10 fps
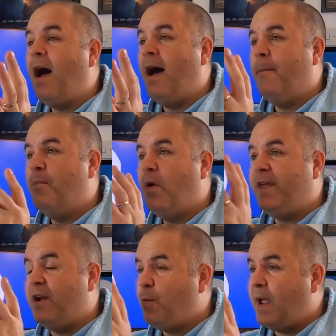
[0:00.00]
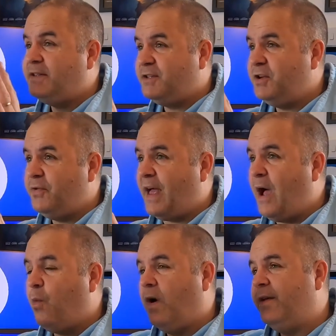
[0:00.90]
The only way to do
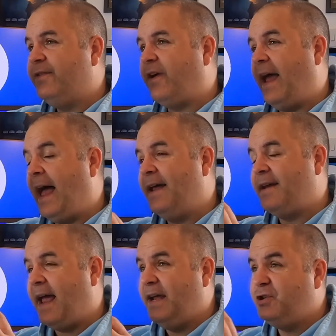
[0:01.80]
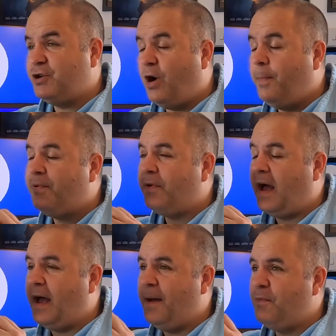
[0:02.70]
that was I had a shop
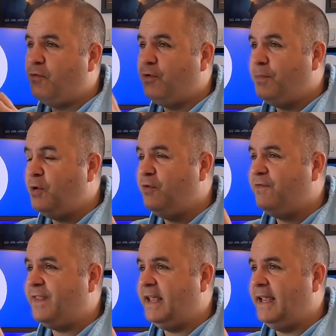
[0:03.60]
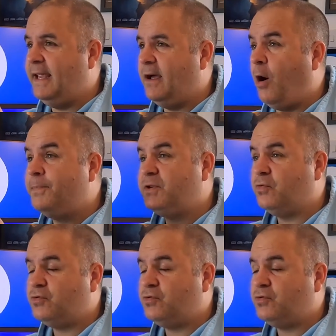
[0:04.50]
remove the optical